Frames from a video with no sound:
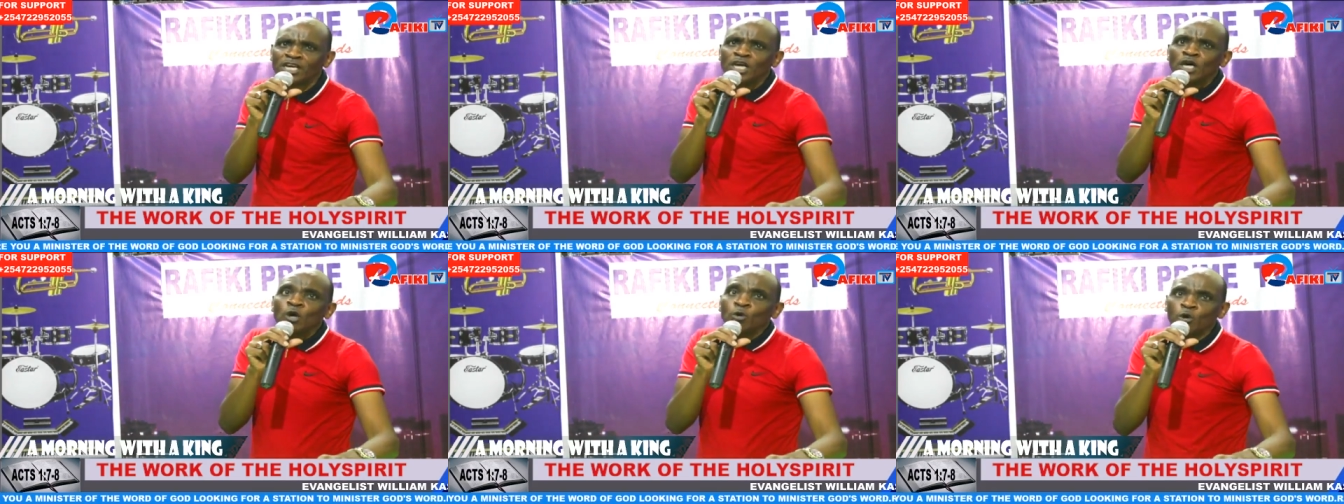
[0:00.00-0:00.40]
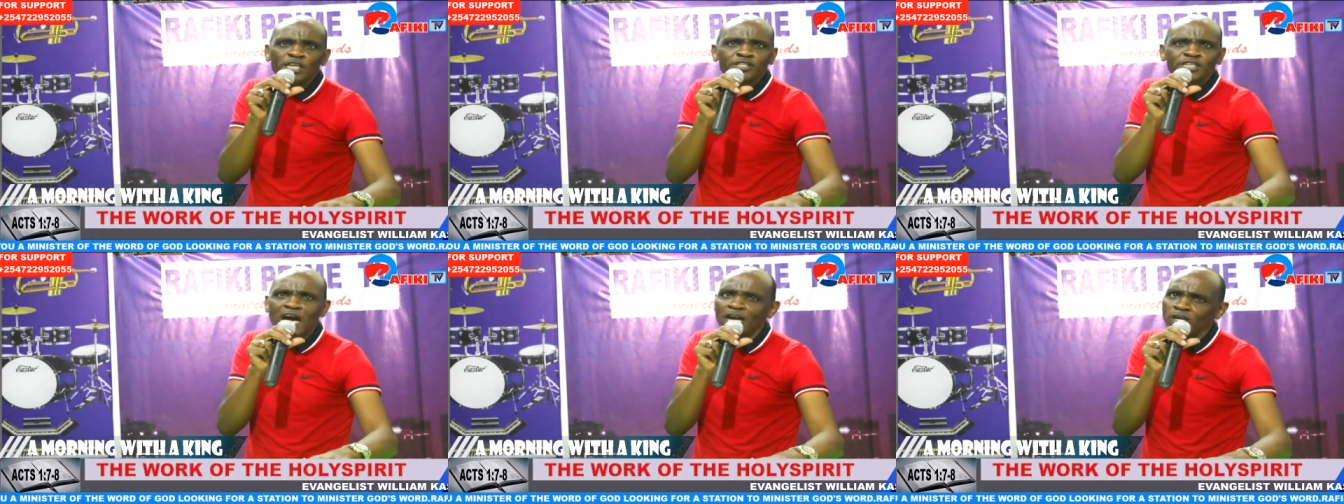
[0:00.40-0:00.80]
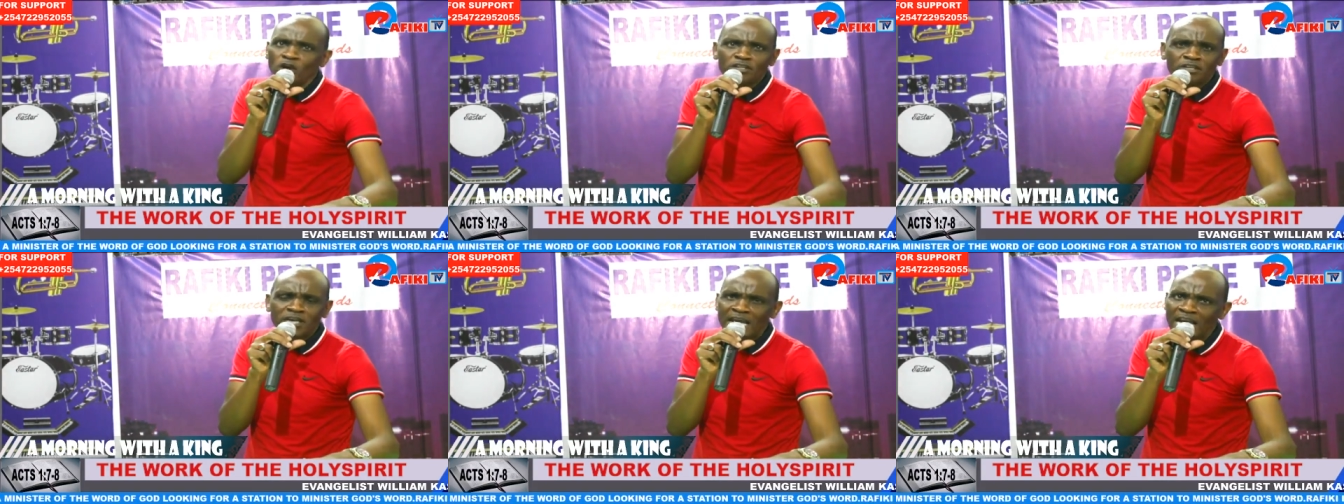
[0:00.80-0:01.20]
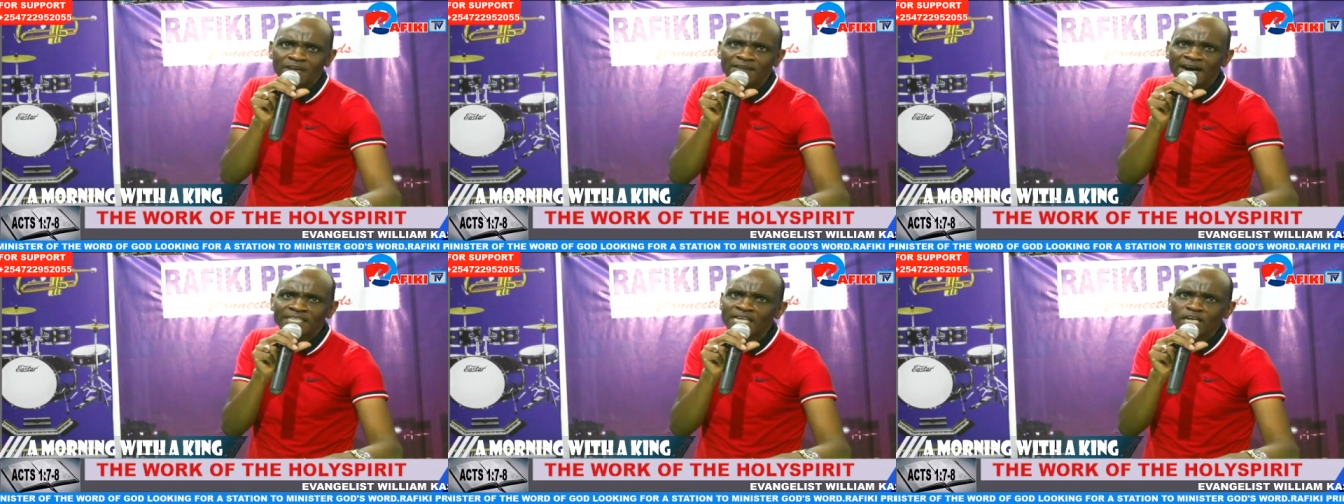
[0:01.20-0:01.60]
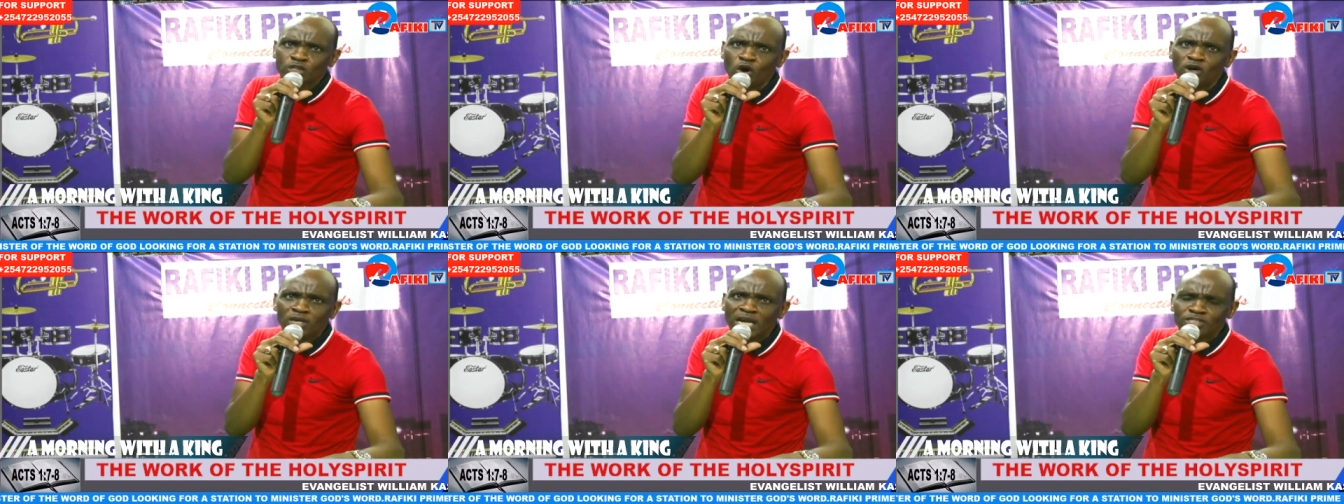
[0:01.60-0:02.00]
which are not relevant at all
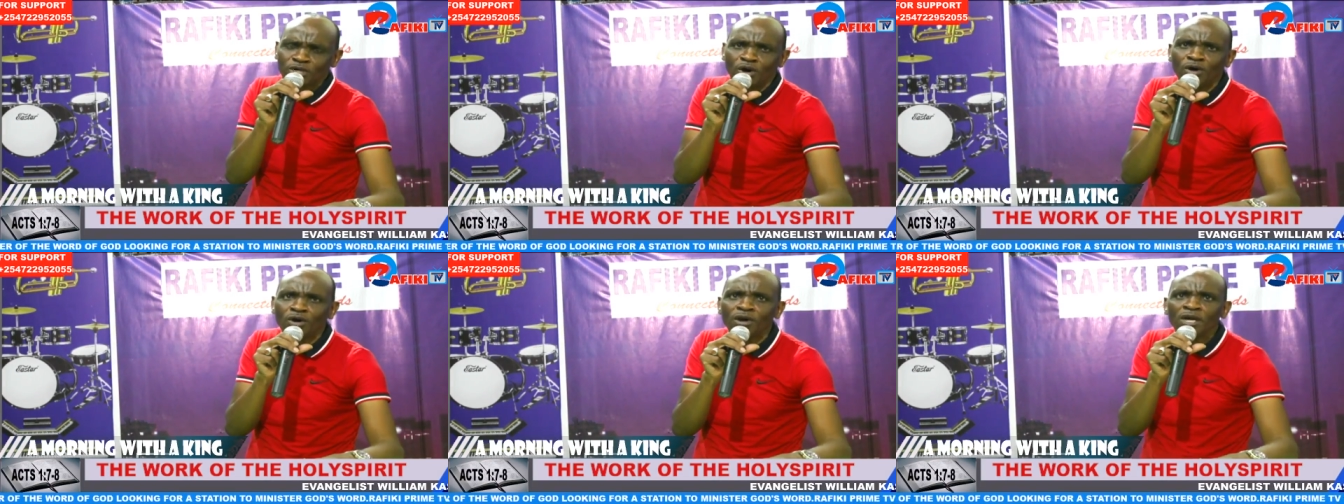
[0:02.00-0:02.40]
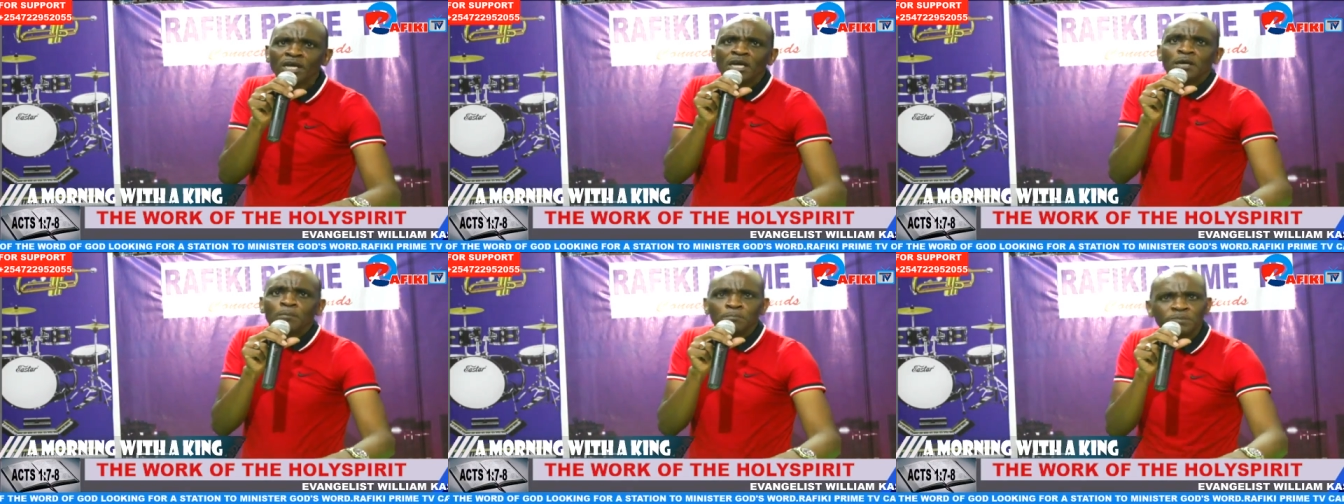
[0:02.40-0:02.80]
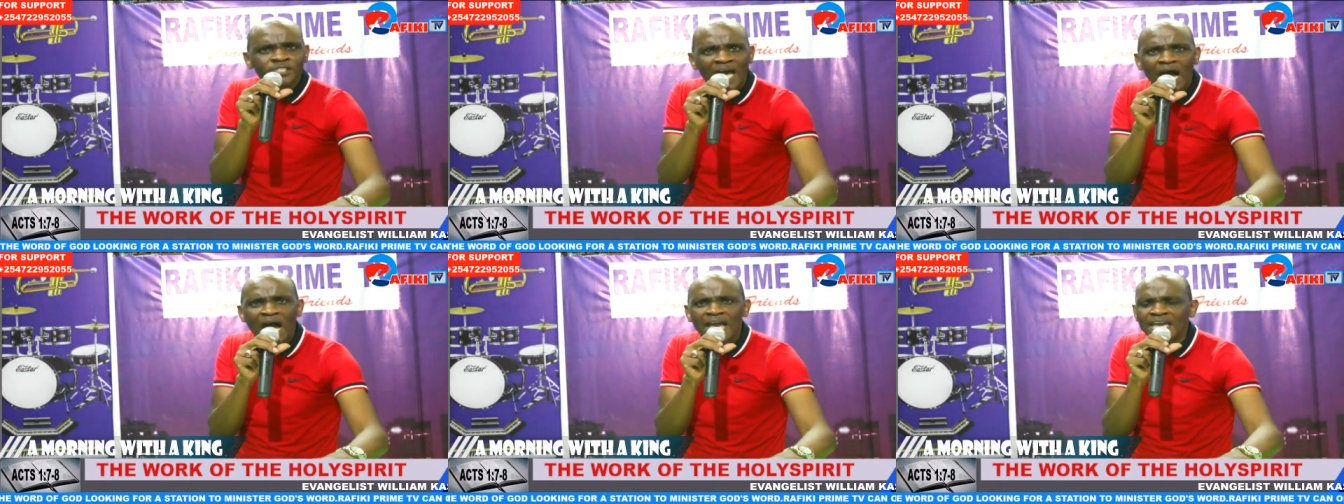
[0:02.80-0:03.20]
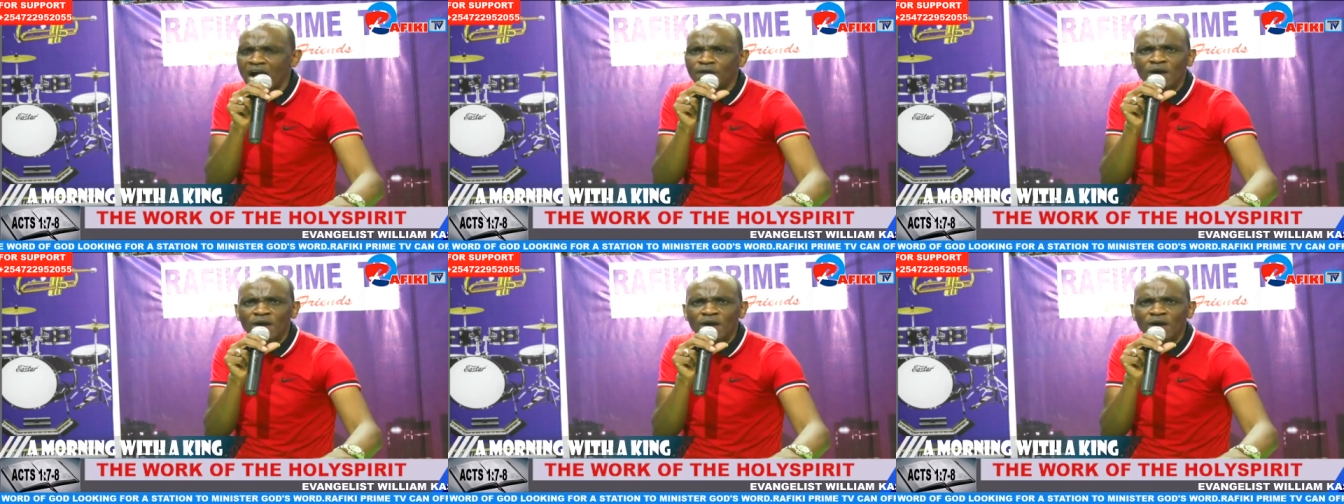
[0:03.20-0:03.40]
at all messiah i